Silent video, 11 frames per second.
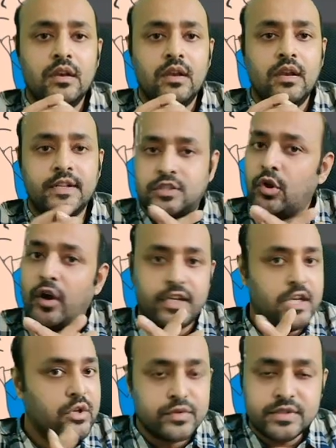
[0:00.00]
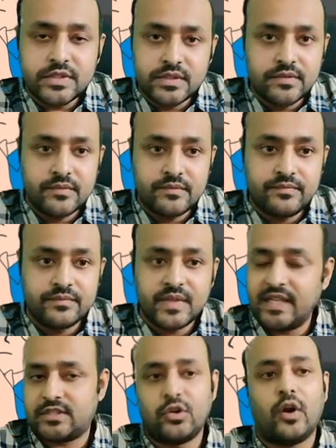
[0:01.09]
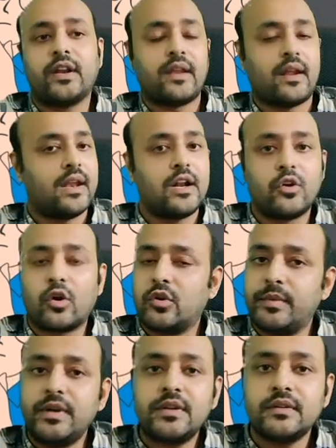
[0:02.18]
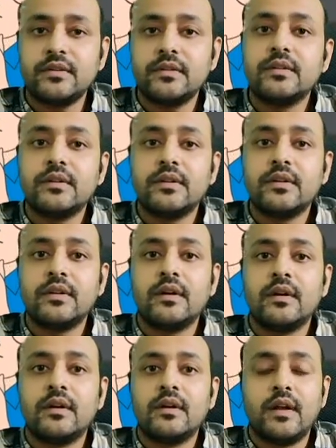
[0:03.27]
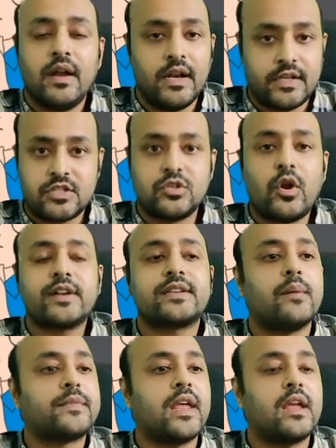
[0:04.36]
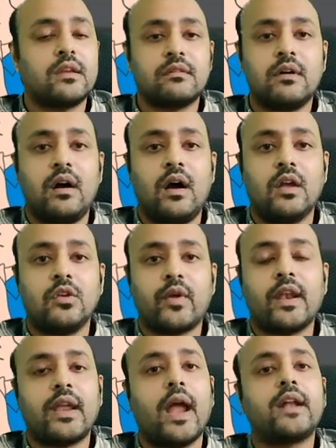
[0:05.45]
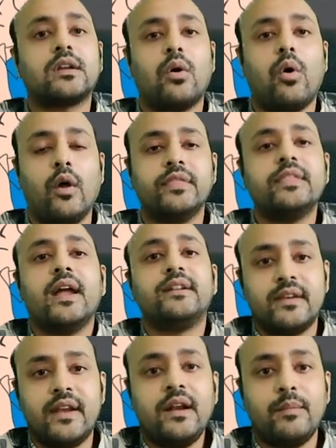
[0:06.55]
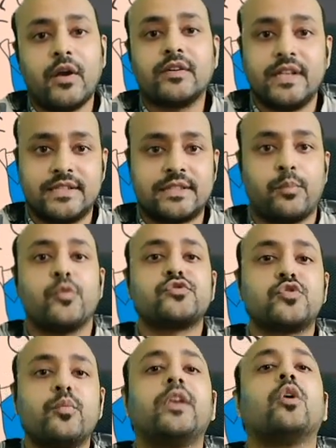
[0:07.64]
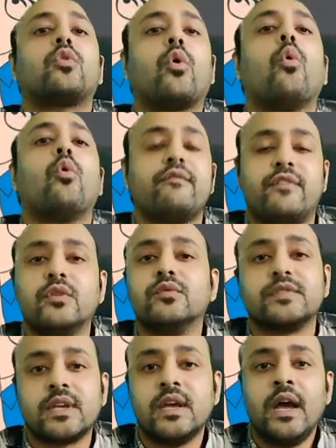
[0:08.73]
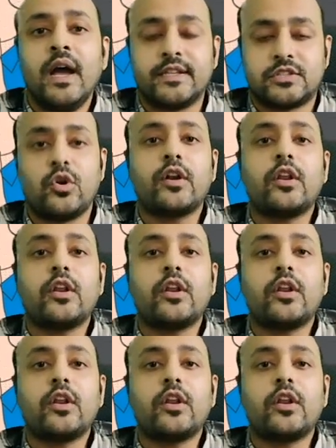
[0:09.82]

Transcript: It's not news, it's not a technical document. It is not something you can get on the internet because it's supposed to be your own views. It's not a